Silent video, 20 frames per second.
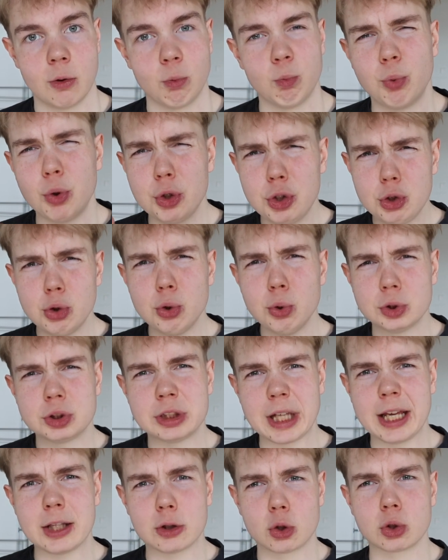Would you
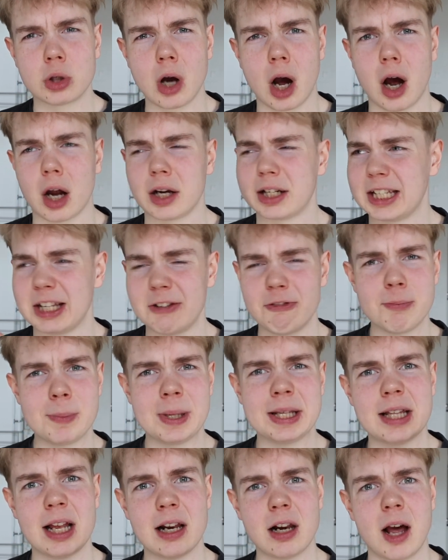say to God, give
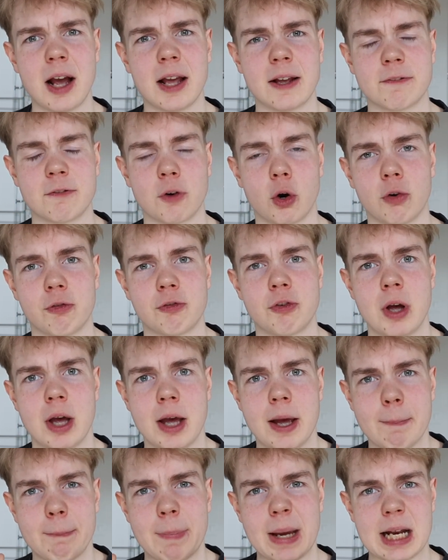me the life of
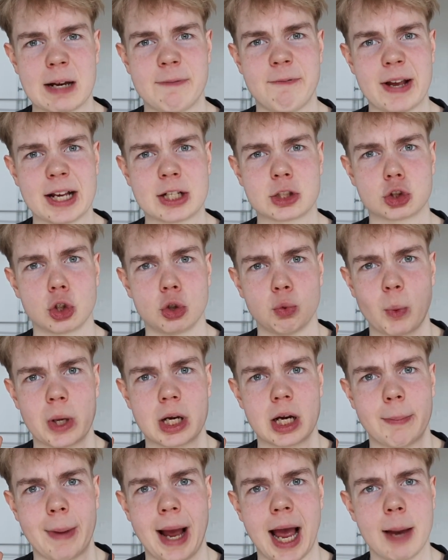perfection
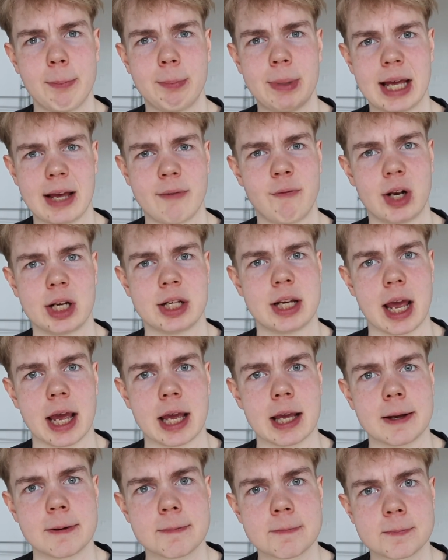where I'm happy every
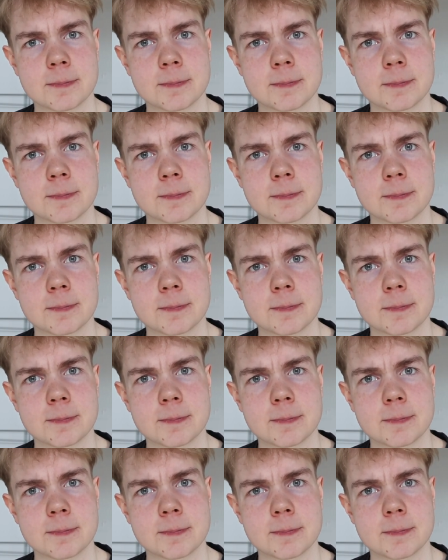day?